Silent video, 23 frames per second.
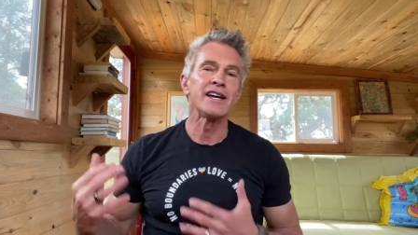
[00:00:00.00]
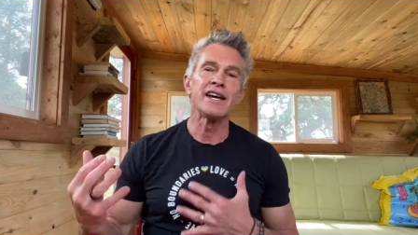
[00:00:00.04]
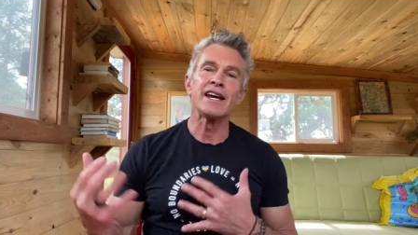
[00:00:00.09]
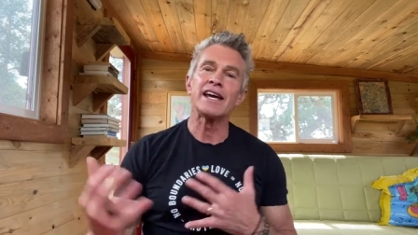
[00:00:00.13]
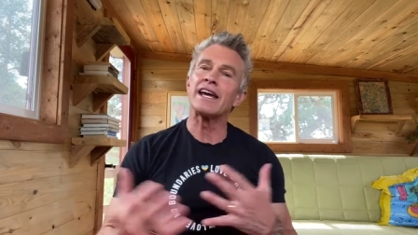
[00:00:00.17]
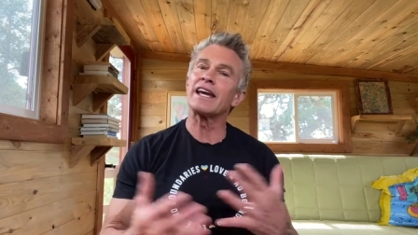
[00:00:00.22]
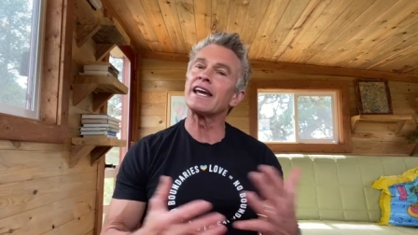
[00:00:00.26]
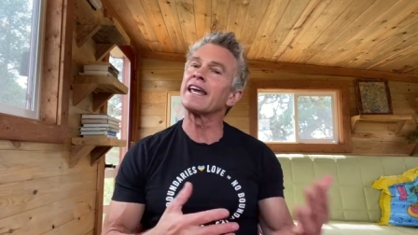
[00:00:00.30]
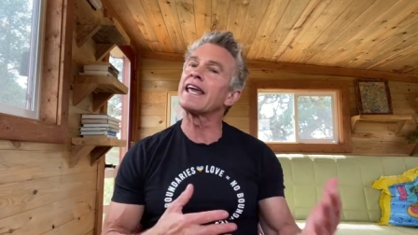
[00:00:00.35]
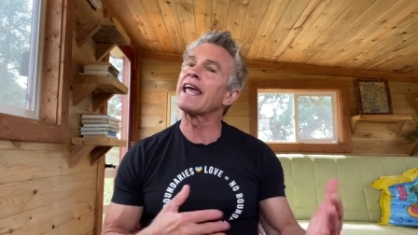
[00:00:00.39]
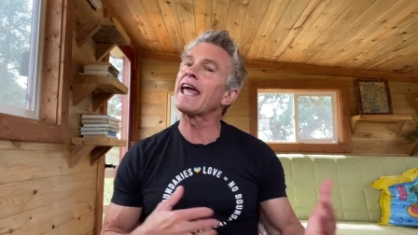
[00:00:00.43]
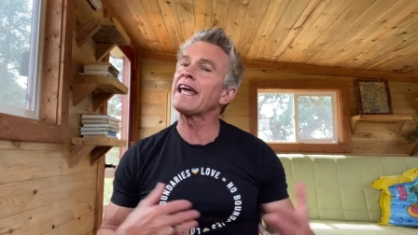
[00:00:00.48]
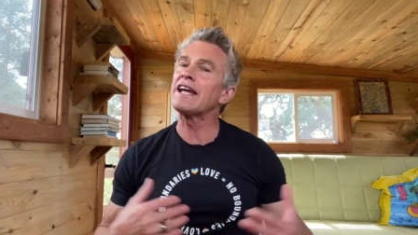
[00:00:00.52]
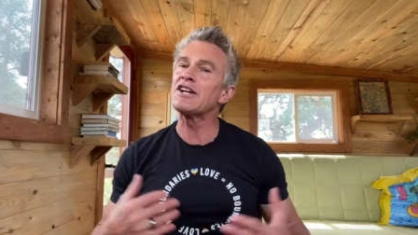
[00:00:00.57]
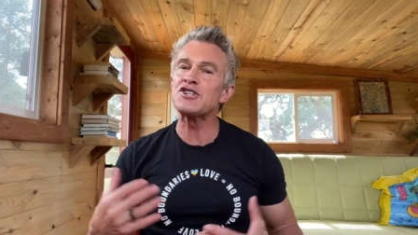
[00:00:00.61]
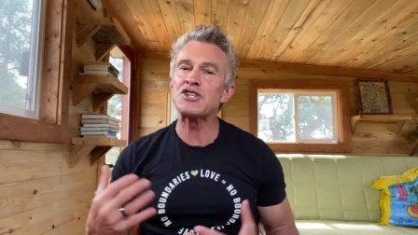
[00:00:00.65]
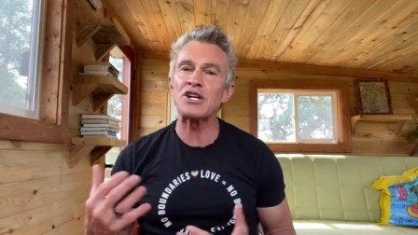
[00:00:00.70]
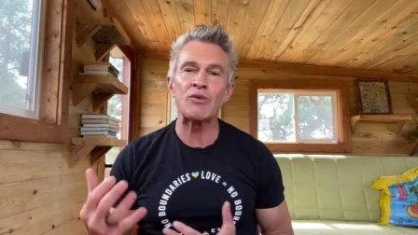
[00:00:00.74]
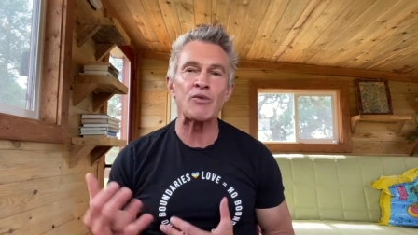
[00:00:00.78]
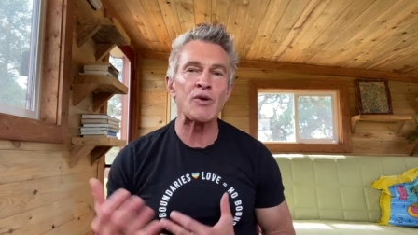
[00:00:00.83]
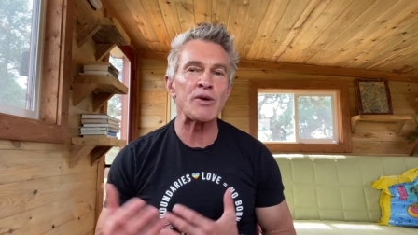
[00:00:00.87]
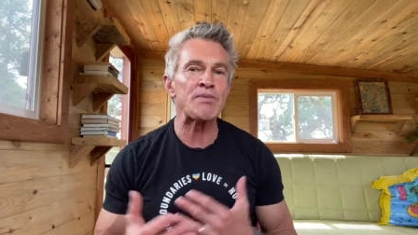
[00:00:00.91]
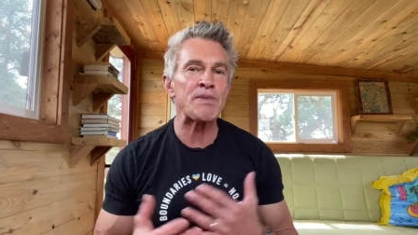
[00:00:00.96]

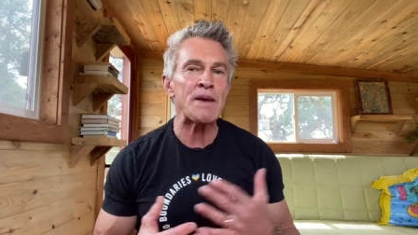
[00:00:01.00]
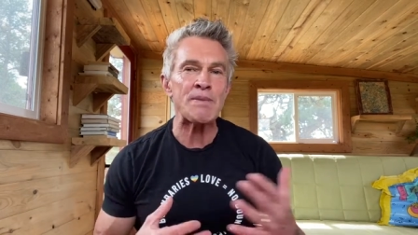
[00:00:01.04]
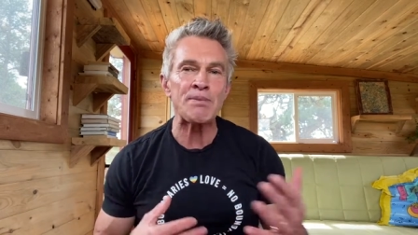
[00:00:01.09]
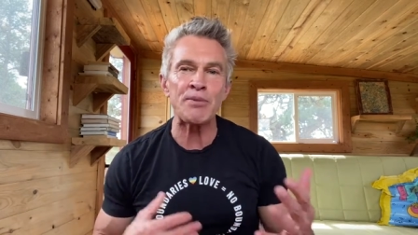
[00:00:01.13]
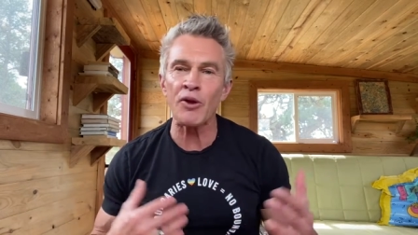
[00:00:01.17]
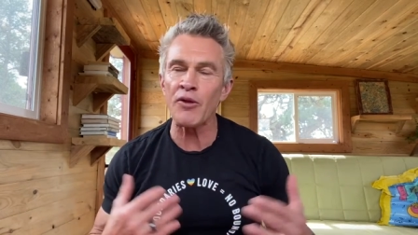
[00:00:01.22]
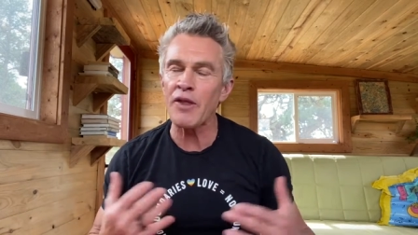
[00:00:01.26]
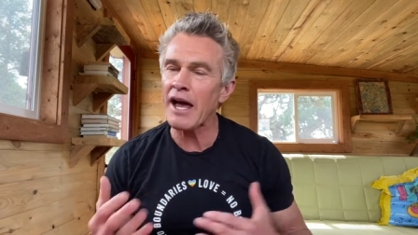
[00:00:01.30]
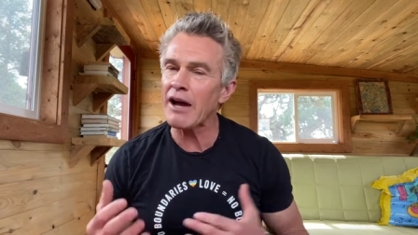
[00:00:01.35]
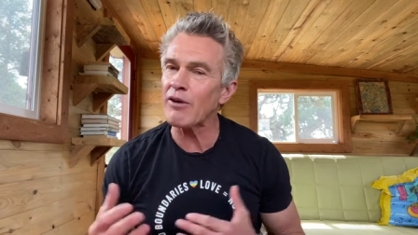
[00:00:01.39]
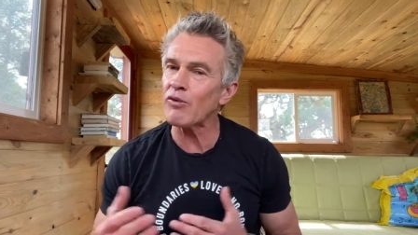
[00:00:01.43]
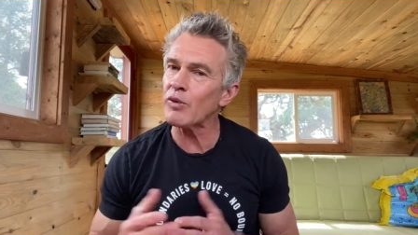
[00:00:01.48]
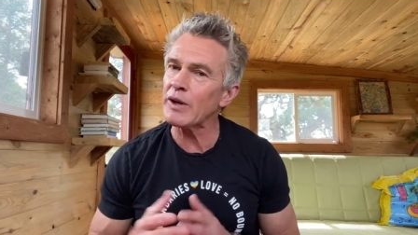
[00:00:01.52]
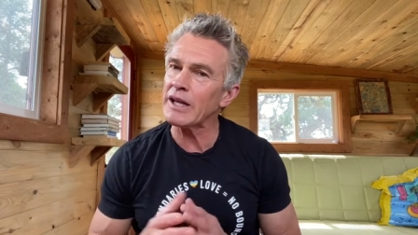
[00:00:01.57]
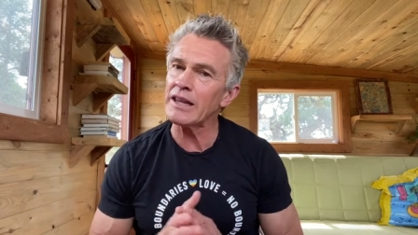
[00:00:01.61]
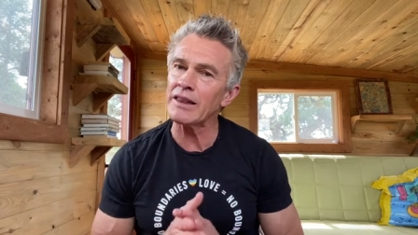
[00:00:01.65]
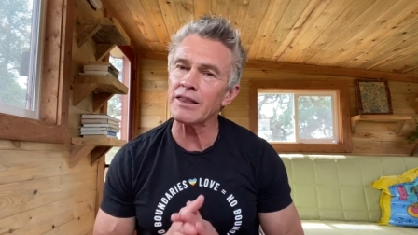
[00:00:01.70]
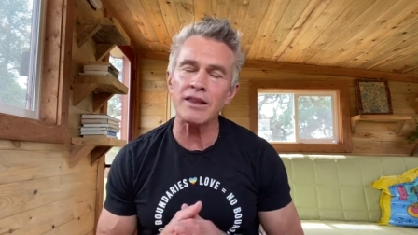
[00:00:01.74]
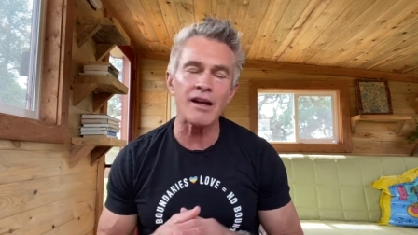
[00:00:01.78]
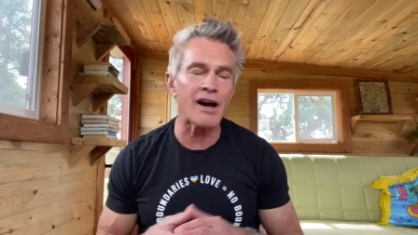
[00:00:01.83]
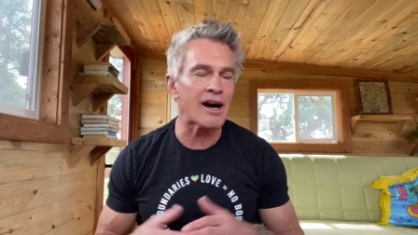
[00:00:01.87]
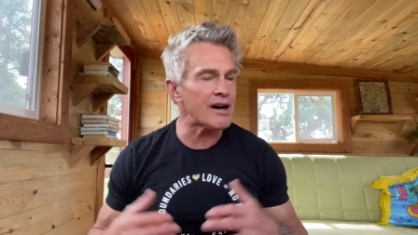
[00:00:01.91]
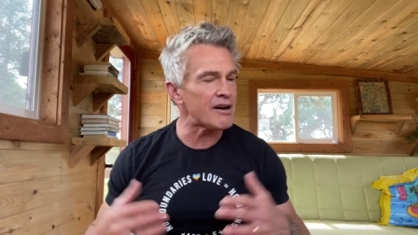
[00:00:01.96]
engaging with people that we
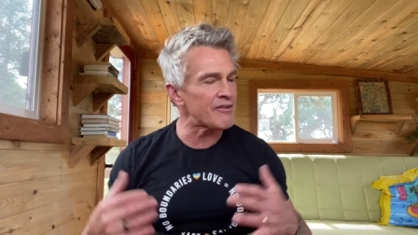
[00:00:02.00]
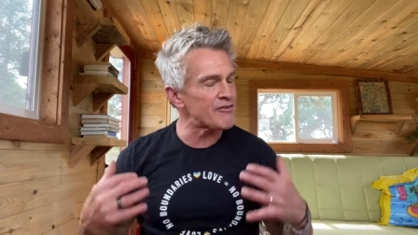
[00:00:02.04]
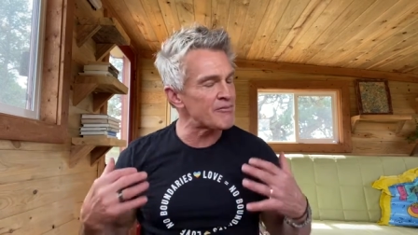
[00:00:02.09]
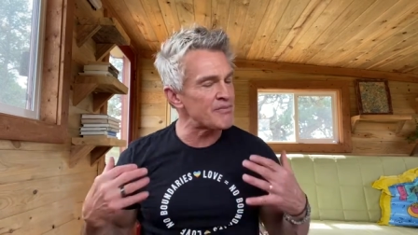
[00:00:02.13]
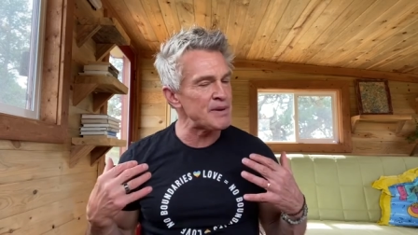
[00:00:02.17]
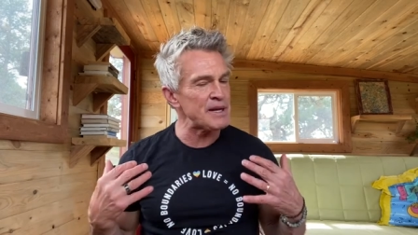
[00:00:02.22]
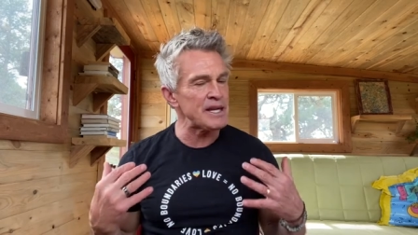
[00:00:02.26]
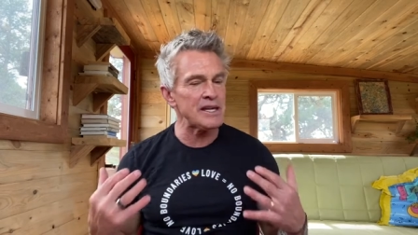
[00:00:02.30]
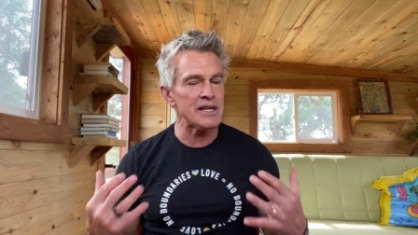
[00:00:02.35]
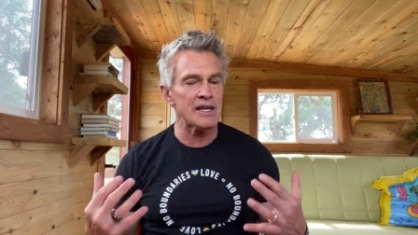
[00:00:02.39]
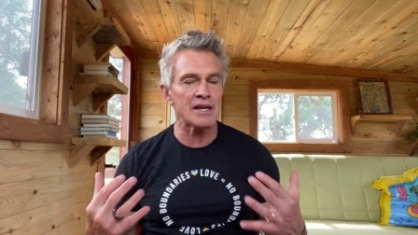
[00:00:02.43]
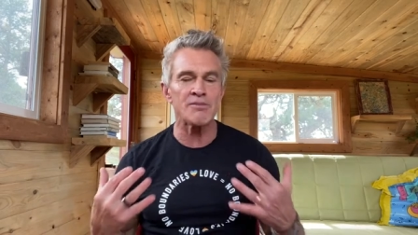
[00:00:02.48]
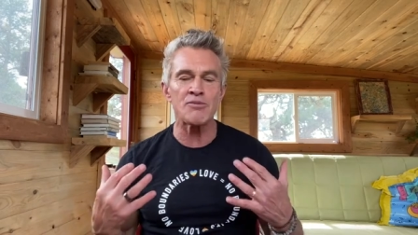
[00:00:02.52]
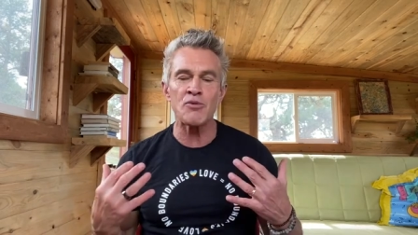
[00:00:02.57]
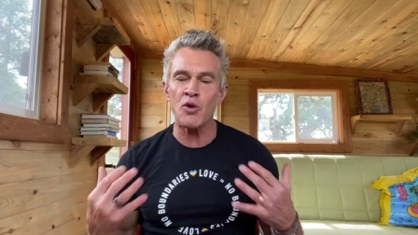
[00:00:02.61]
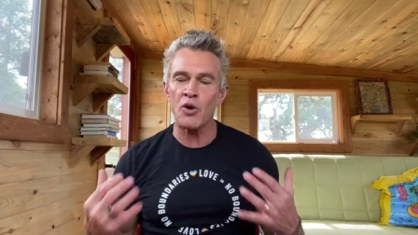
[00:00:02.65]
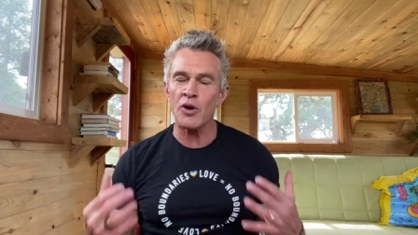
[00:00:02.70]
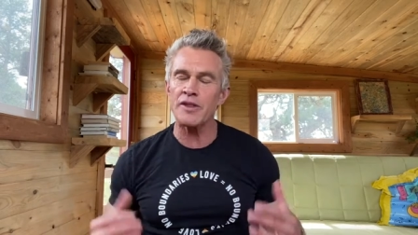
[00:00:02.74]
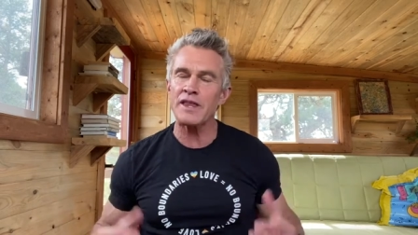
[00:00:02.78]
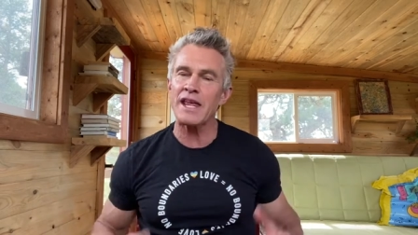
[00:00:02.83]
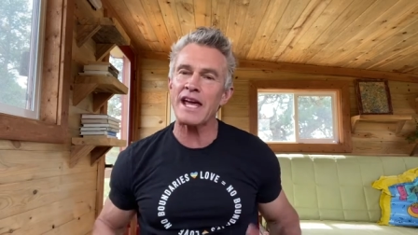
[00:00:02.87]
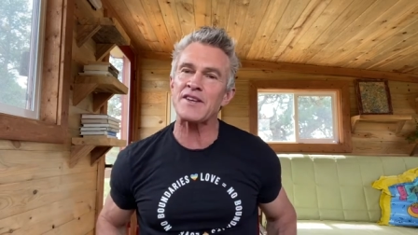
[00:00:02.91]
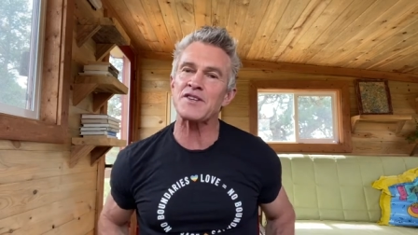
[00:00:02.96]
love, being more
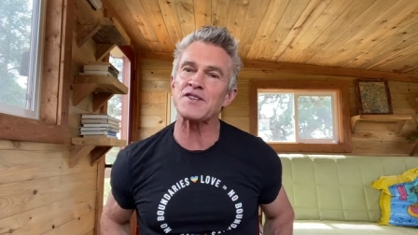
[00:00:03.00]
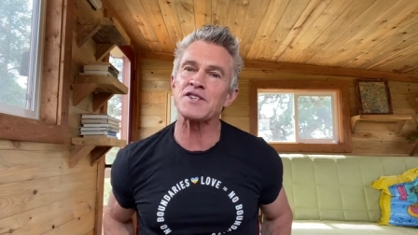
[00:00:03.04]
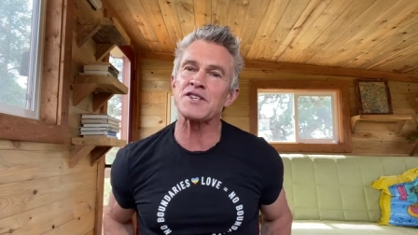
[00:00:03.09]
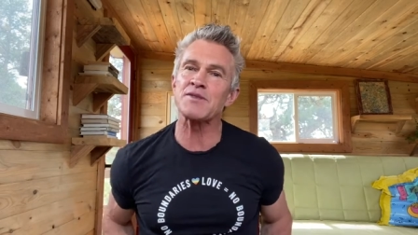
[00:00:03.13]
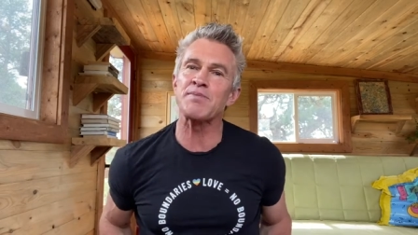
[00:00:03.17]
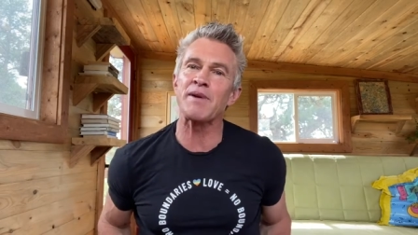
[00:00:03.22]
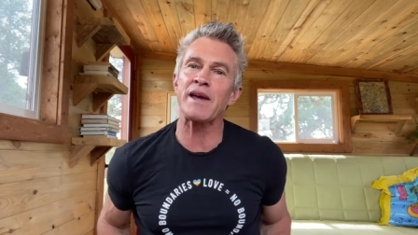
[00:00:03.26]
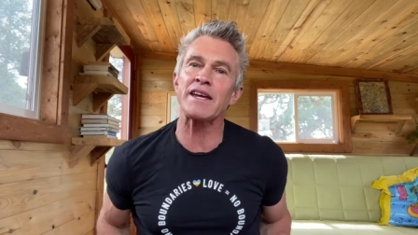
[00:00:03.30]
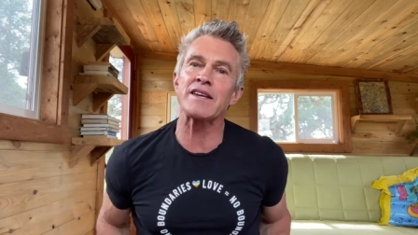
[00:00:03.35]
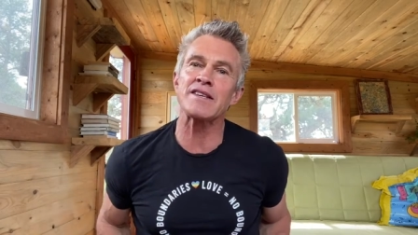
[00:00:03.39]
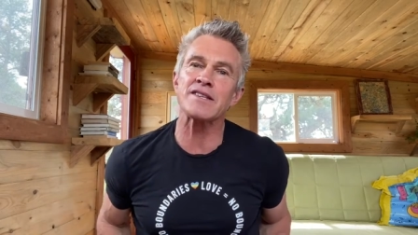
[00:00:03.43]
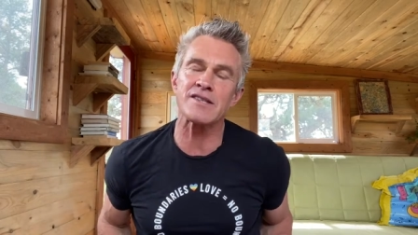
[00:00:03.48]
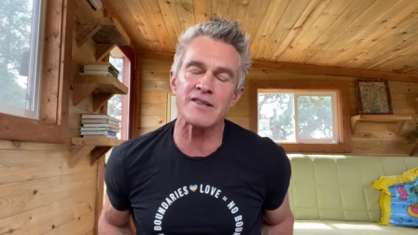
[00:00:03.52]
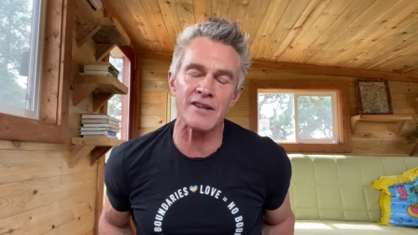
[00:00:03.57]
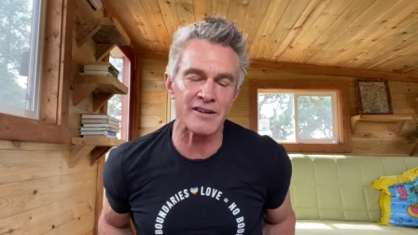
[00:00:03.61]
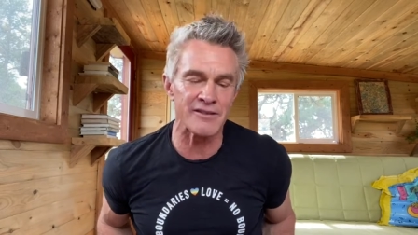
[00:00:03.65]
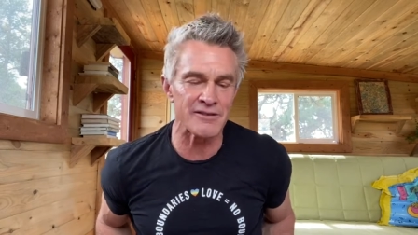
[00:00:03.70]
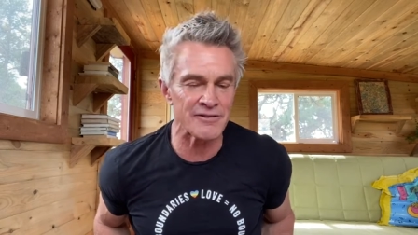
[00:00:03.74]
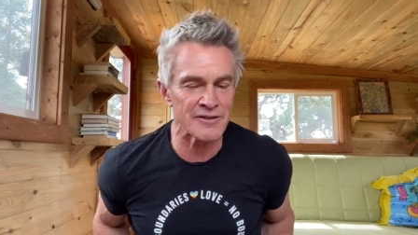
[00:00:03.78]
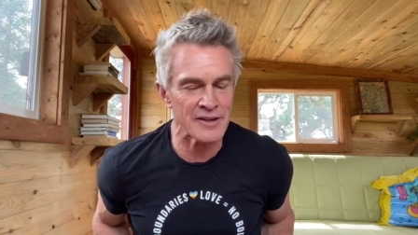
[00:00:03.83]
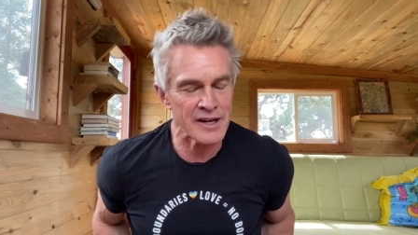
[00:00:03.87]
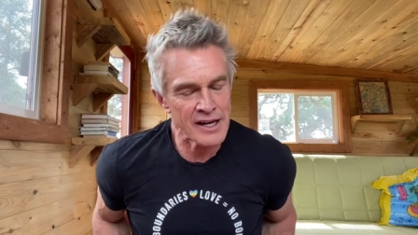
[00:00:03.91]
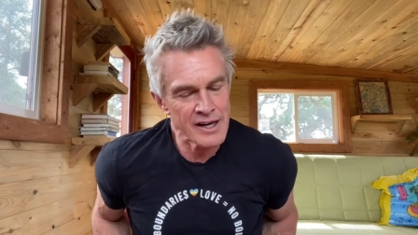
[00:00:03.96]
in that space
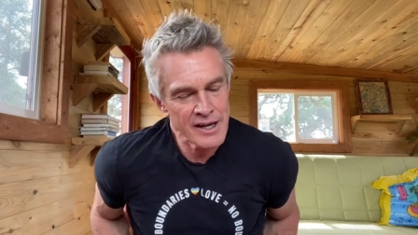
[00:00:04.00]
of,